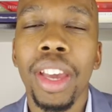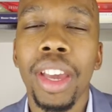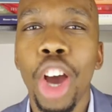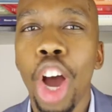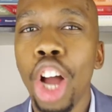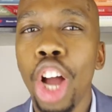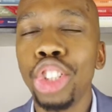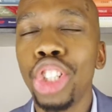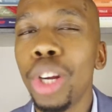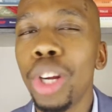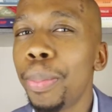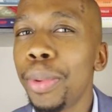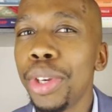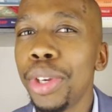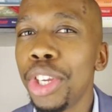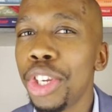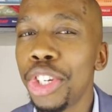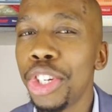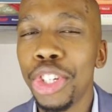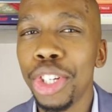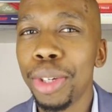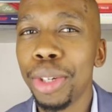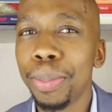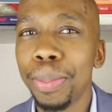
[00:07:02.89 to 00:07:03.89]

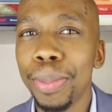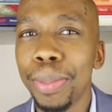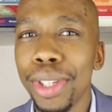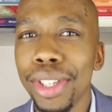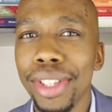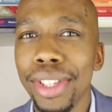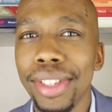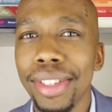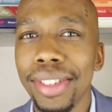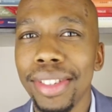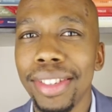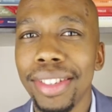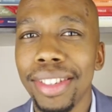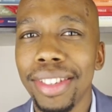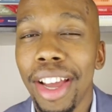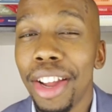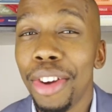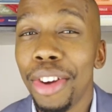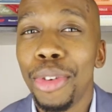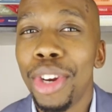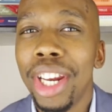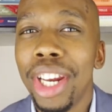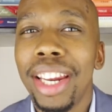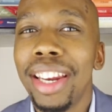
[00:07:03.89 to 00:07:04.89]
Entrepreneurship is
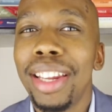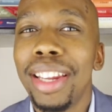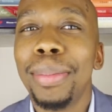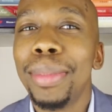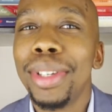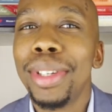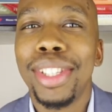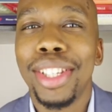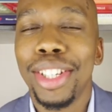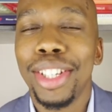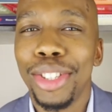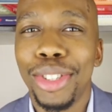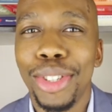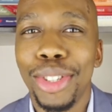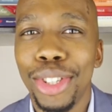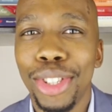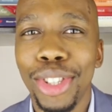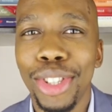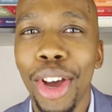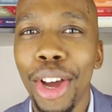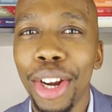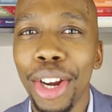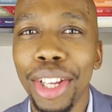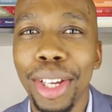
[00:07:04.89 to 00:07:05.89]
not really limited to
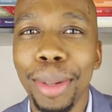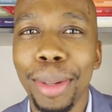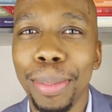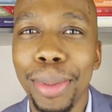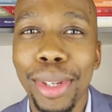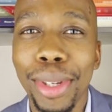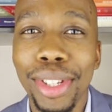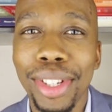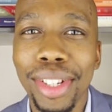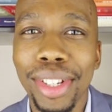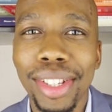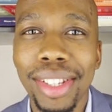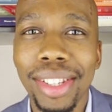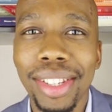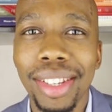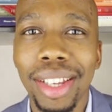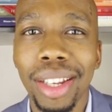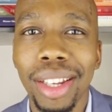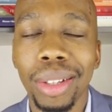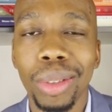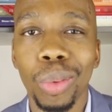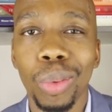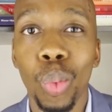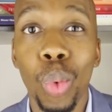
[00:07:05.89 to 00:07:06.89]
starting a business,
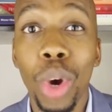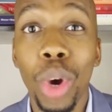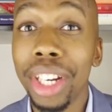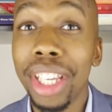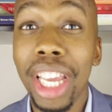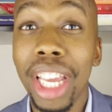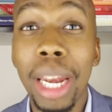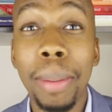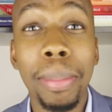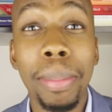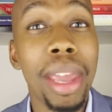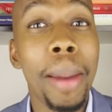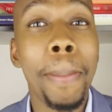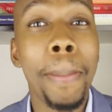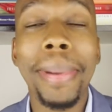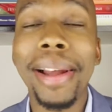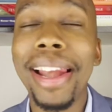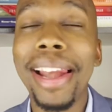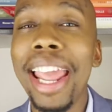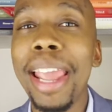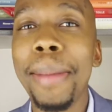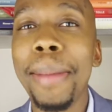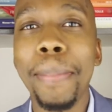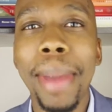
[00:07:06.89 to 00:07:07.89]
and one can be a
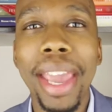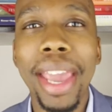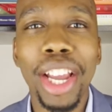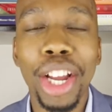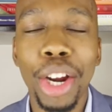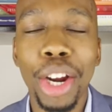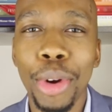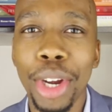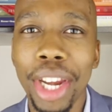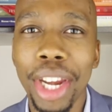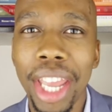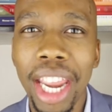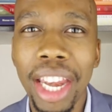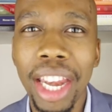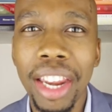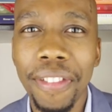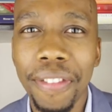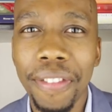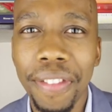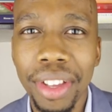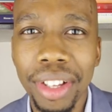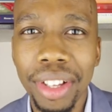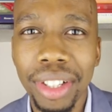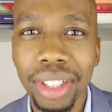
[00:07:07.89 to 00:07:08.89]
playmaker in any
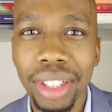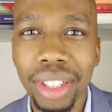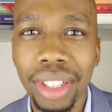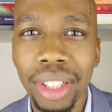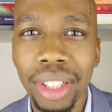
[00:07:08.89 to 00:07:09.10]
field.